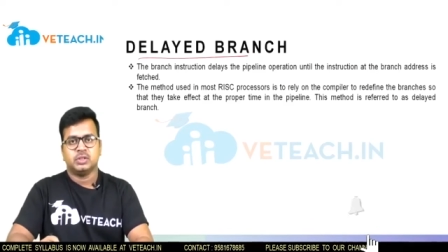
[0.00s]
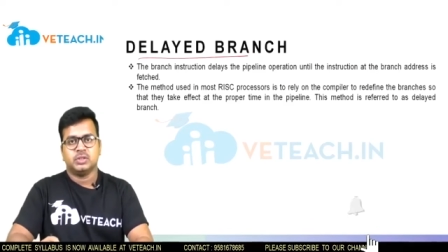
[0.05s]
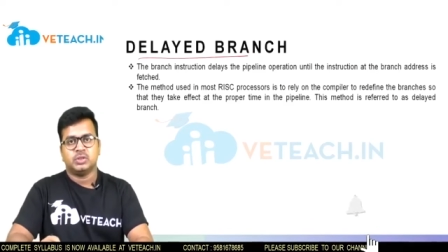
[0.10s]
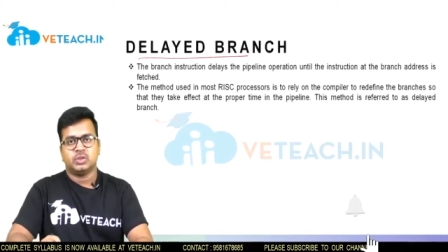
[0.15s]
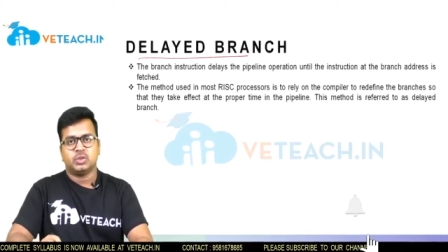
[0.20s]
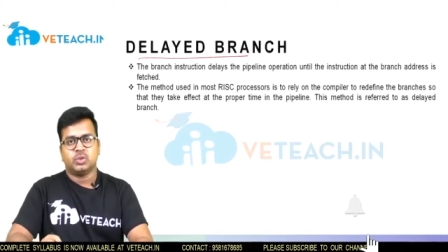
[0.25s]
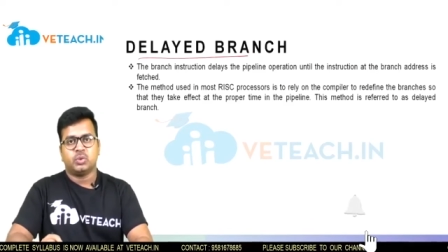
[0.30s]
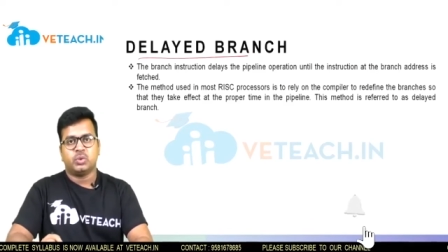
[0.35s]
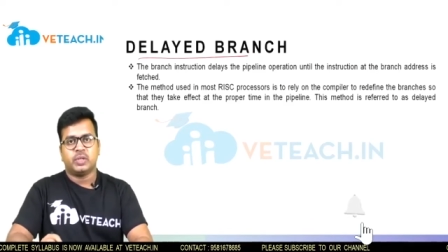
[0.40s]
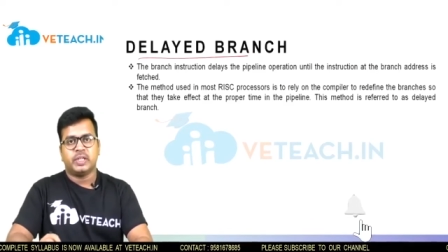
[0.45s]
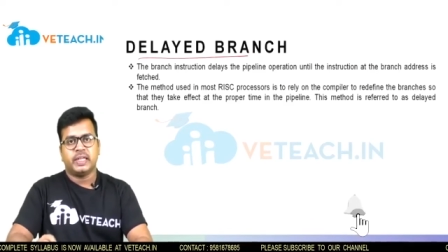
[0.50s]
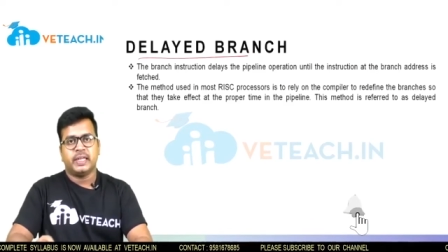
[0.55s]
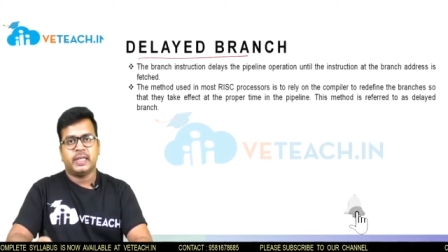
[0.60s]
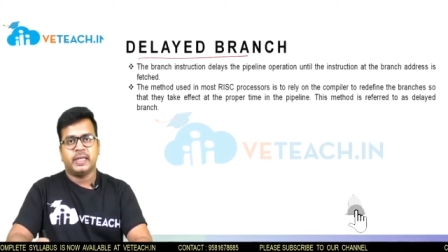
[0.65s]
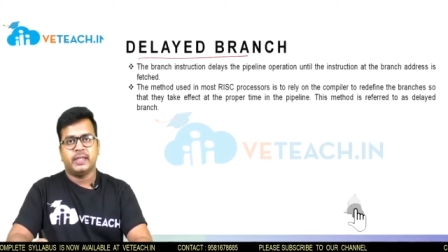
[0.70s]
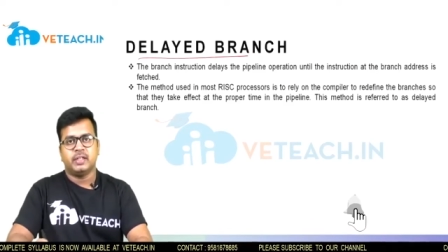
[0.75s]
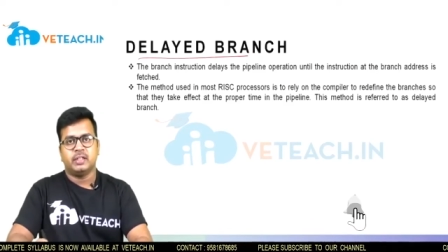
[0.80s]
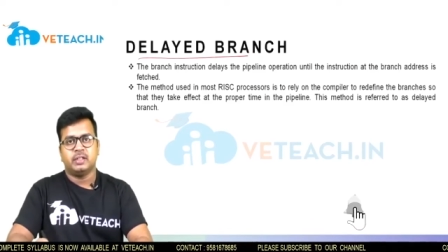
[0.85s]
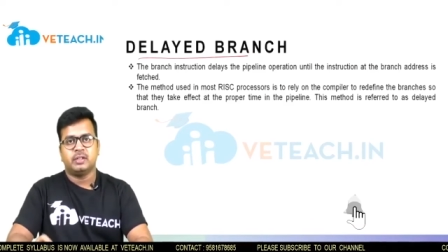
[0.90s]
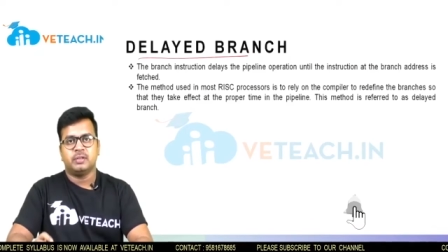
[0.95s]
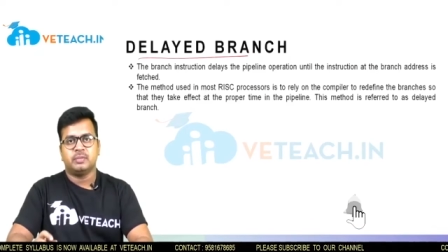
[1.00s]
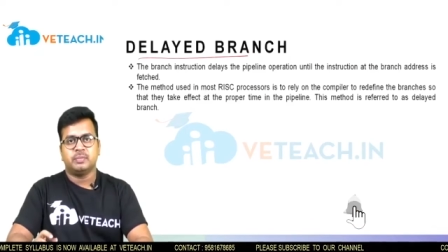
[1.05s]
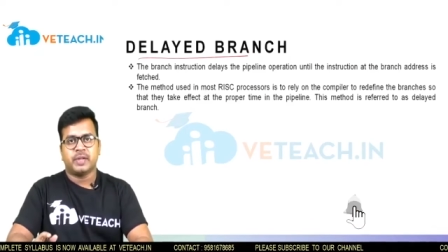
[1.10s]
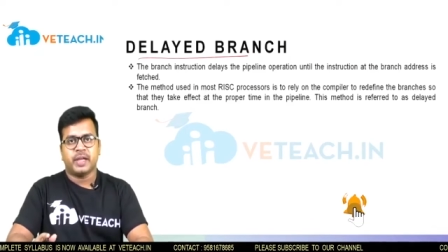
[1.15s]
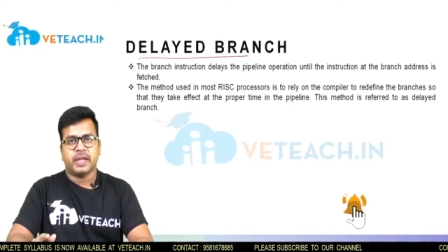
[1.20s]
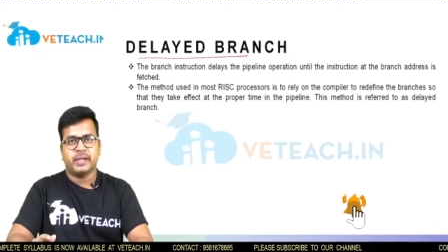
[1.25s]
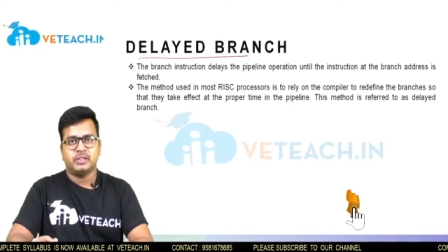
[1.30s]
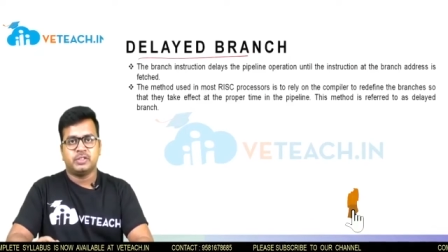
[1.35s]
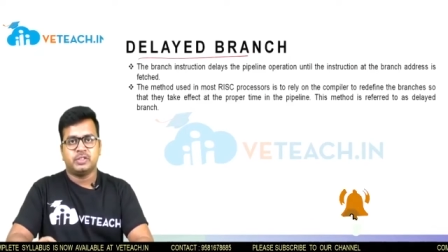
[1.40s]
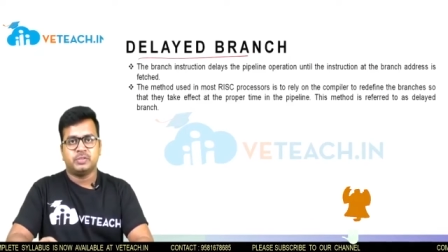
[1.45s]
So delayed
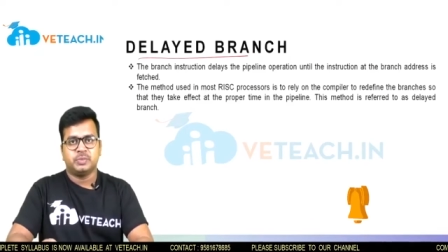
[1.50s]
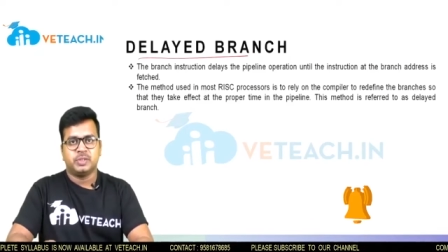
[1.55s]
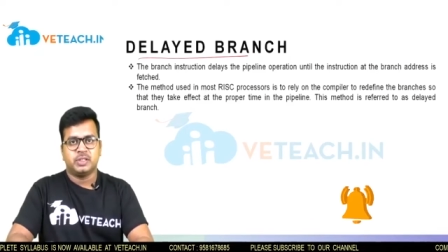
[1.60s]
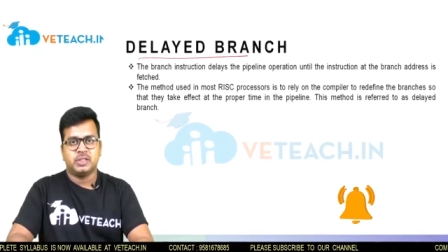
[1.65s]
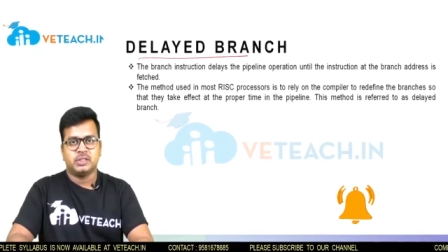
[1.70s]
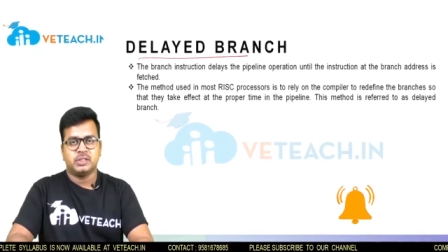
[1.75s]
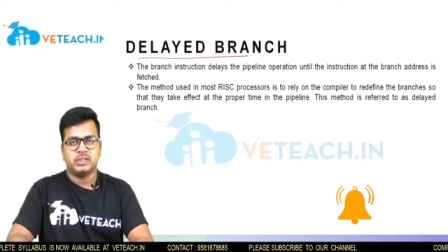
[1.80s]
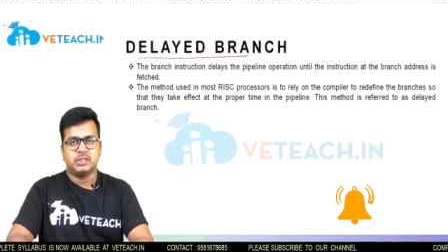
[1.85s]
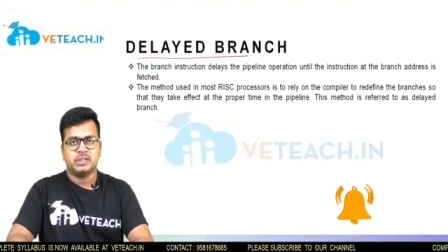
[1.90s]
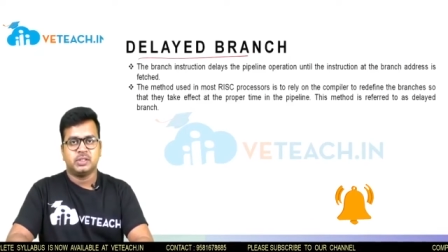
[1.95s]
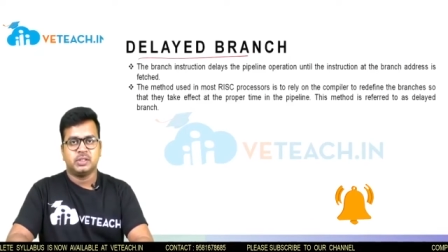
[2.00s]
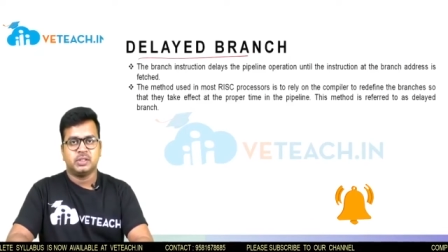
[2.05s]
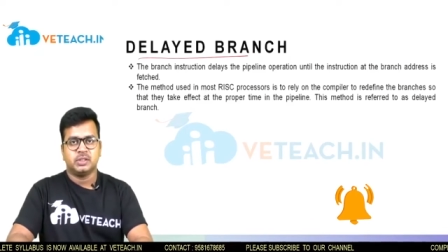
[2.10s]
branch means,